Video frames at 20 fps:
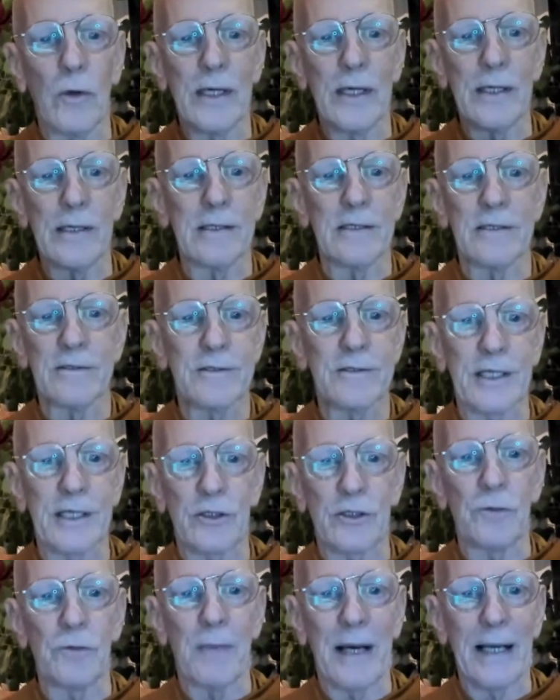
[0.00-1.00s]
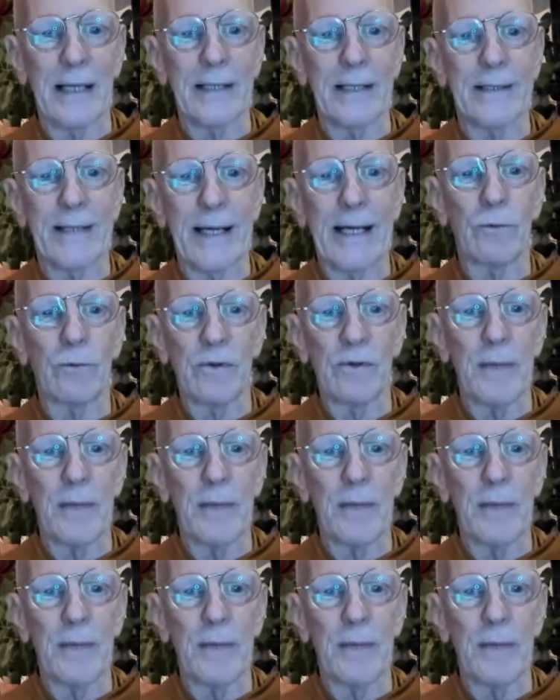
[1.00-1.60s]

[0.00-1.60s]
we sit to meditate,